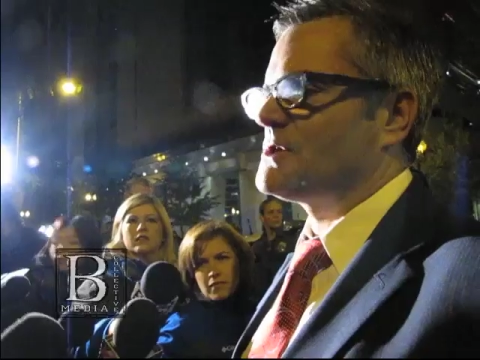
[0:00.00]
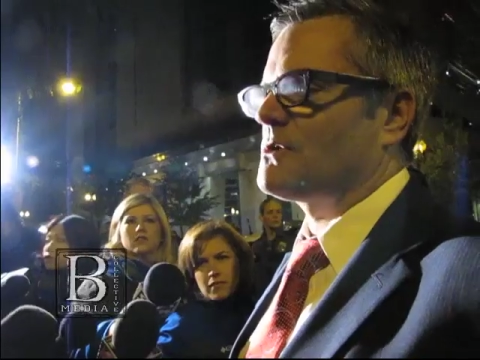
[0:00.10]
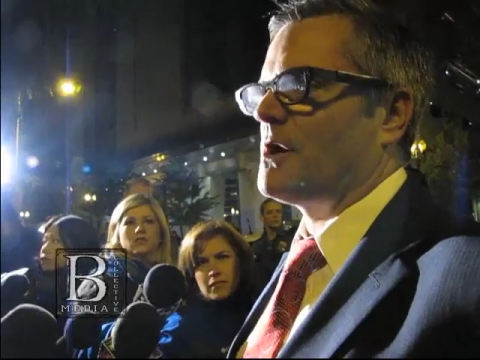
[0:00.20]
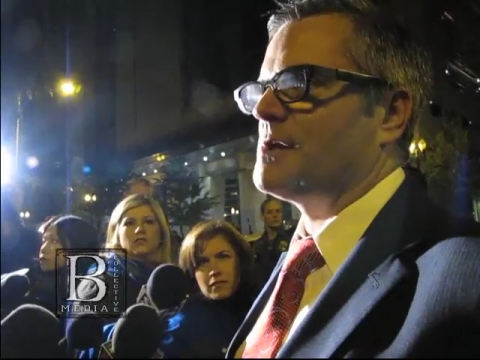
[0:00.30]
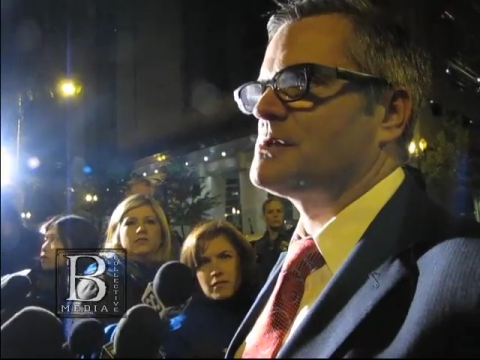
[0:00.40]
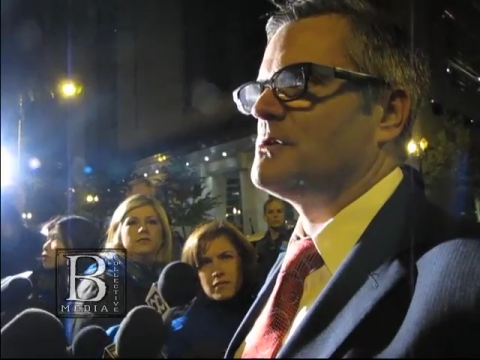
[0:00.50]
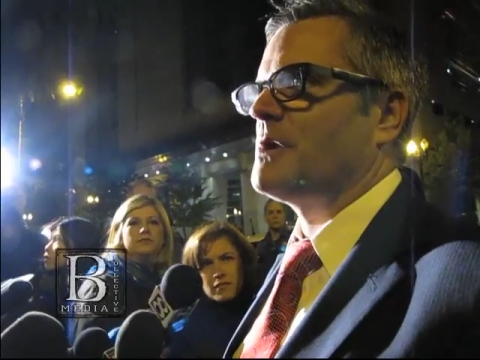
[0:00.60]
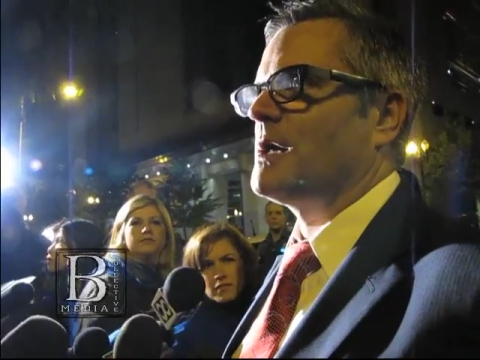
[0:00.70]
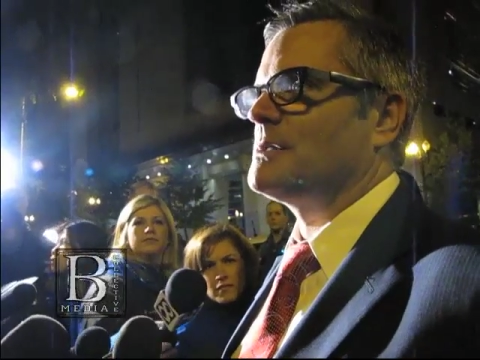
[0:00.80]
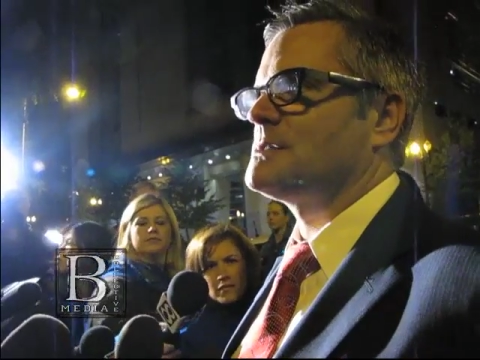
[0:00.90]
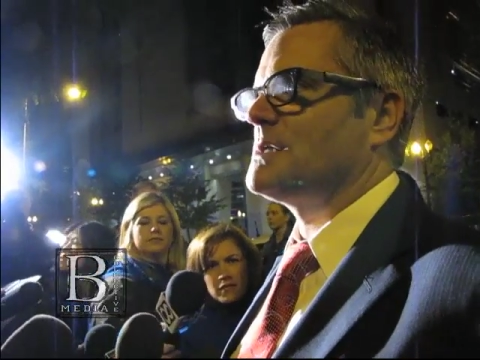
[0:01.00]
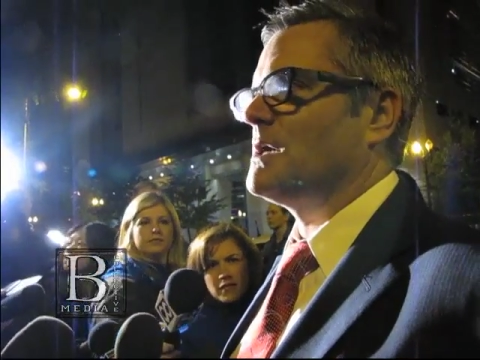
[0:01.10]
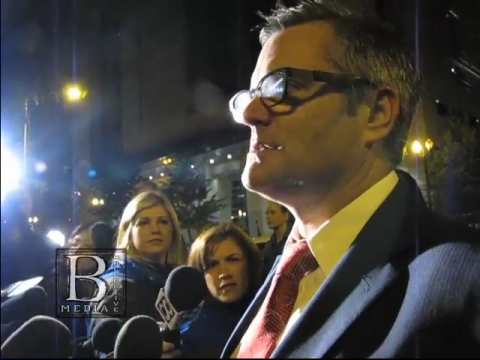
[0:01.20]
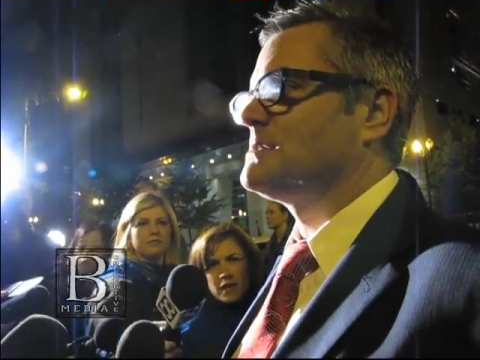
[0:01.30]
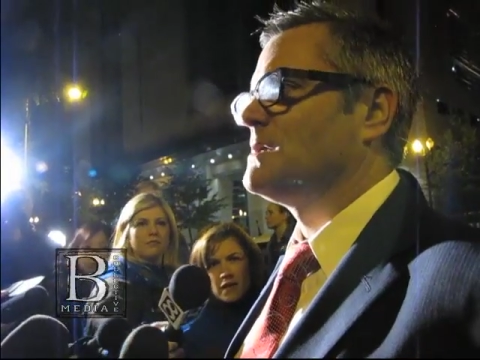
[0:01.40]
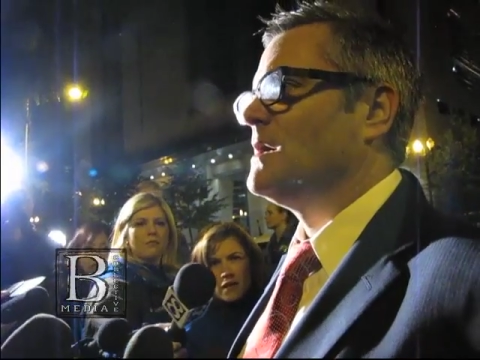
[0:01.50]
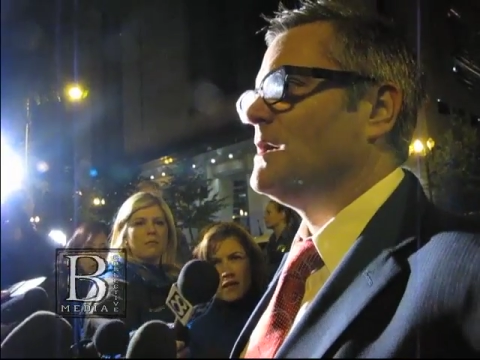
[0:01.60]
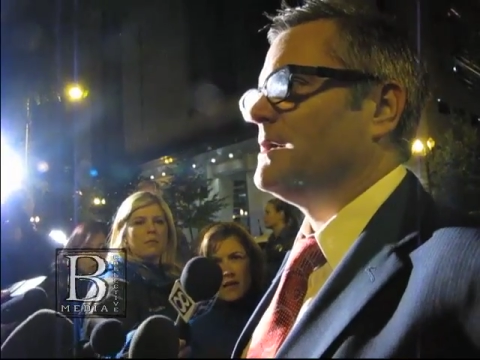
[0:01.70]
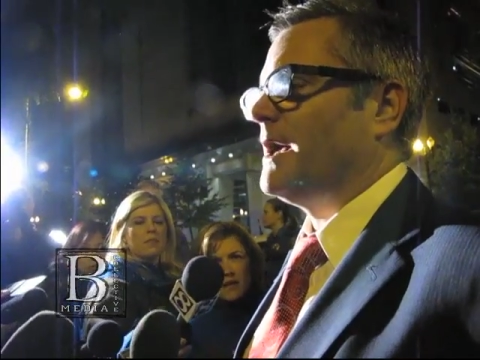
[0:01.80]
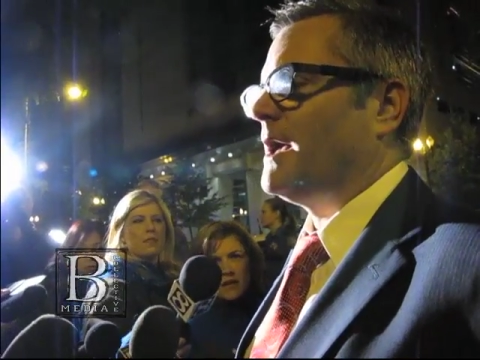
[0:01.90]
Speaker 1: across the United States.
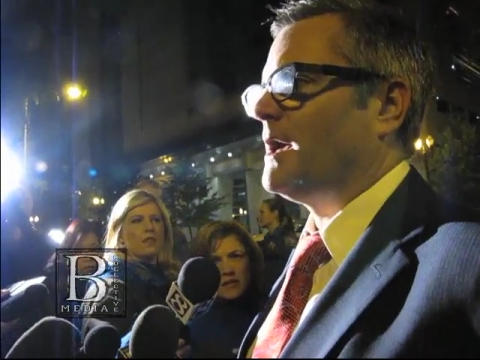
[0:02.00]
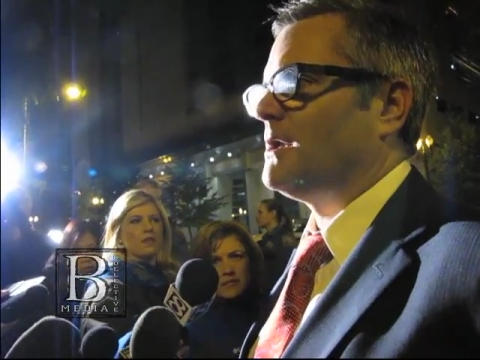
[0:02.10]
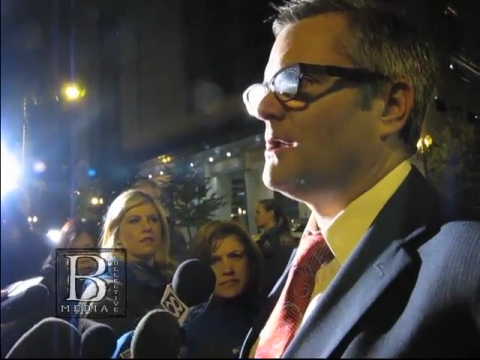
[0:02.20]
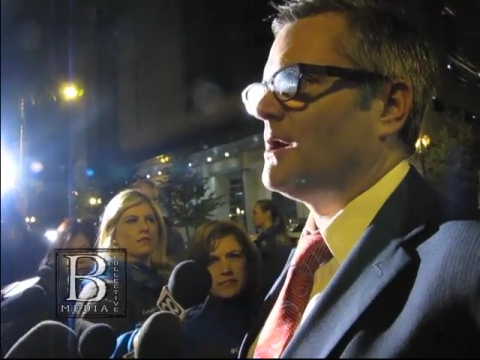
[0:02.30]
And